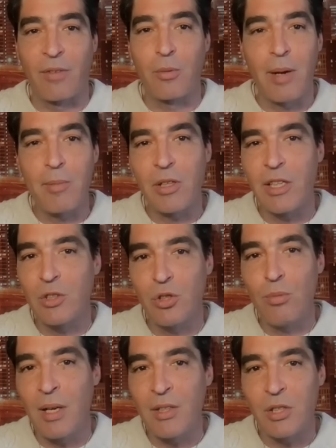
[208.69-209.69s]
Remember, 2
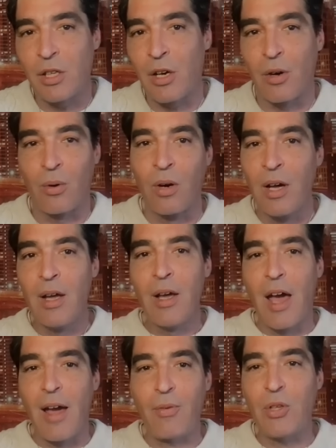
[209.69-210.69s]
months ago,
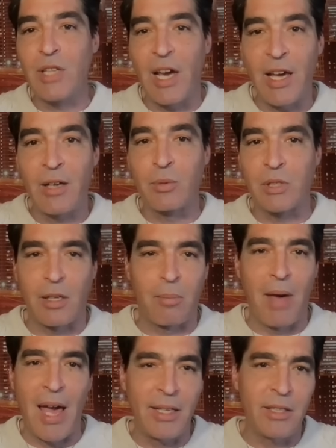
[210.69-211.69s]
every day it was
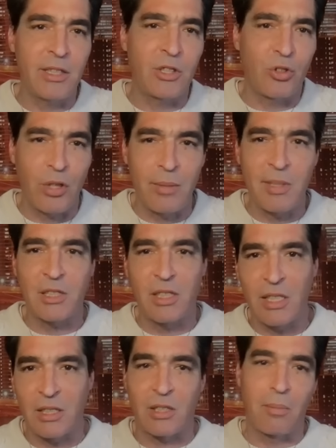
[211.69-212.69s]
MAGA extremists
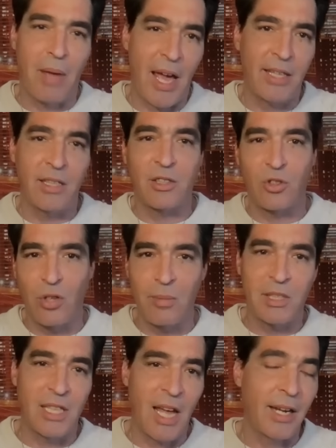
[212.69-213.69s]
this and MAGA
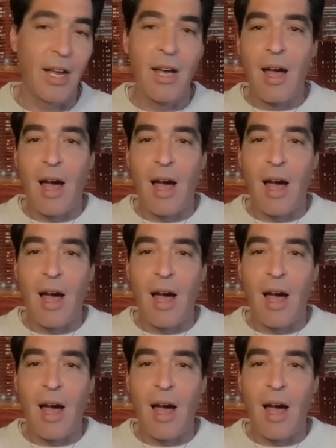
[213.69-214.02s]
extremists that.